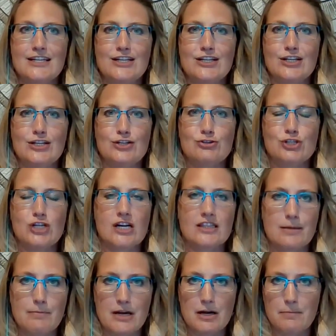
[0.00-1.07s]
you check the
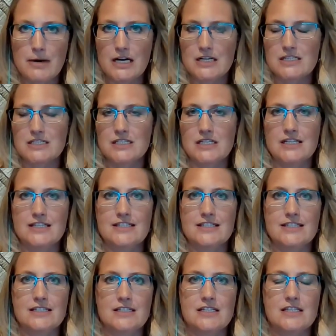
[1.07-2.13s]
mailbox and
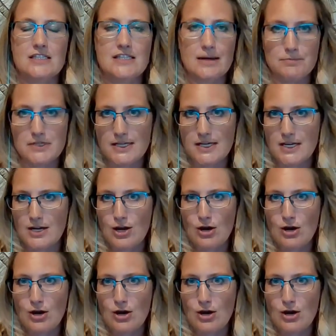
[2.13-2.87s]
it's empty,